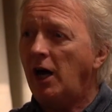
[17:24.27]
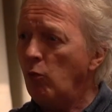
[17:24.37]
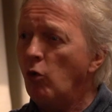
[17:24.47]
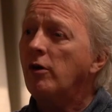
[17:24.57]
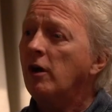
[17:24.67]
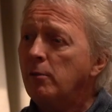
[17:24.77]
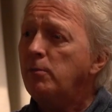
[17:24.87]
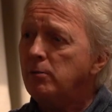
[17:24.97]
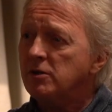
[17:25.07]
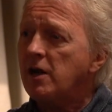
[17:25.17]
I want other
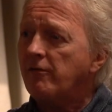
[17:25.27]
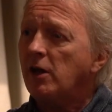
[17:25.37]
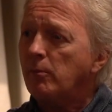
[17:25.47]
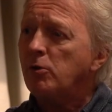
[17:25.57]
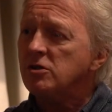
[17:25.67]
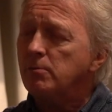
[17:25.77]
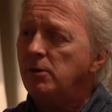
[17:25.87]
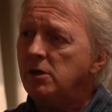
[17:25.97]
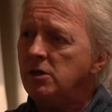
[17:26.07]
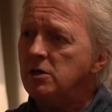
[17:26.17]
people to have that
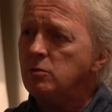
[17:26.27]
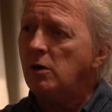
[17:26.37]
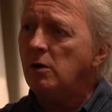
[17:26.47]
possibility as